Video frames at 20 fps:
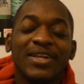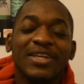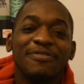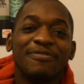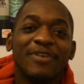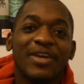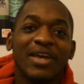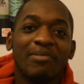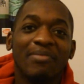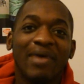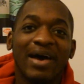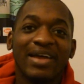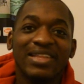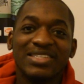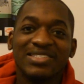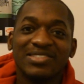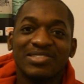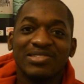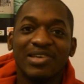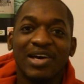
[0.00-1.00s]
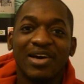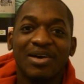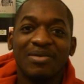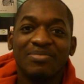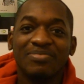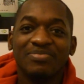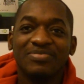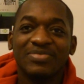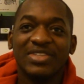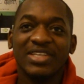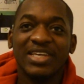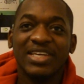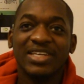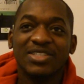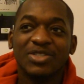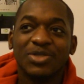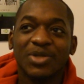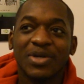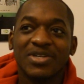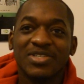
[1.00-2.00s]
Funny thing about this the
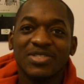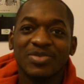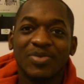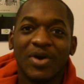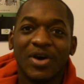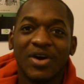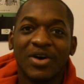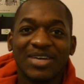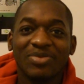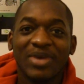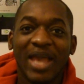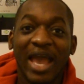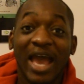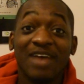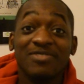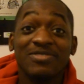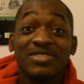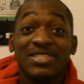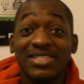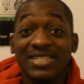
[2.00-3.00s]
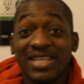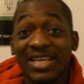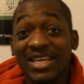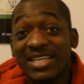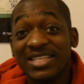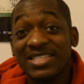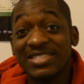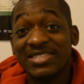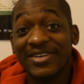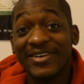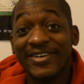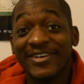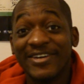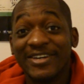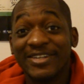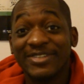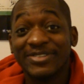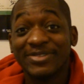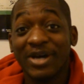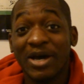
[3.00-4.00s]
intro as well, that we have scenes
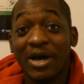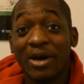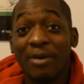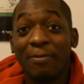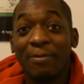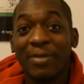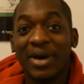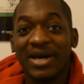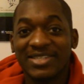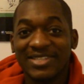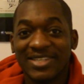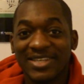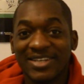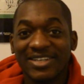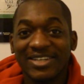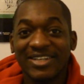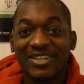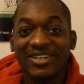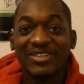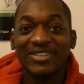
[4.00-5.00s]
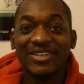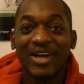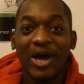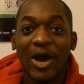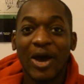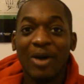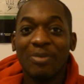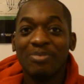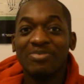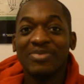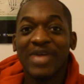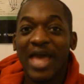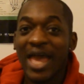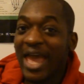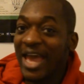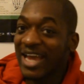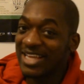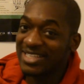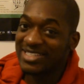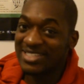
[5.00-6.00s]
of Masao
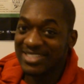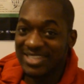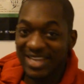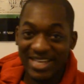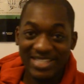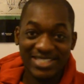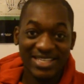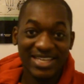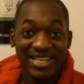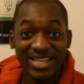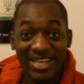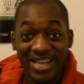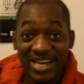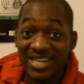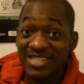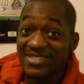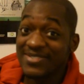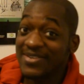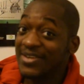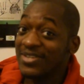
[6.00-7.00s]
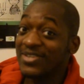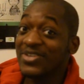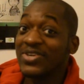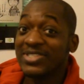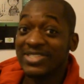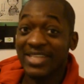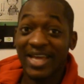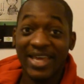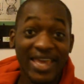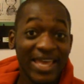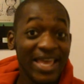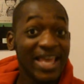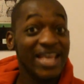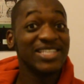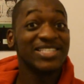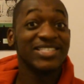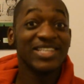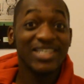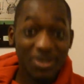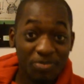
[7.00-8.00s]
exercising, so it looks like he
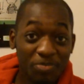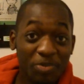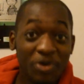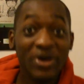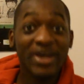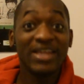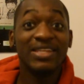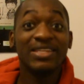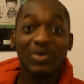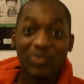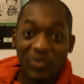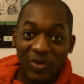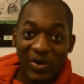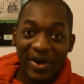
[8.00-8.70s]
is gonna put in the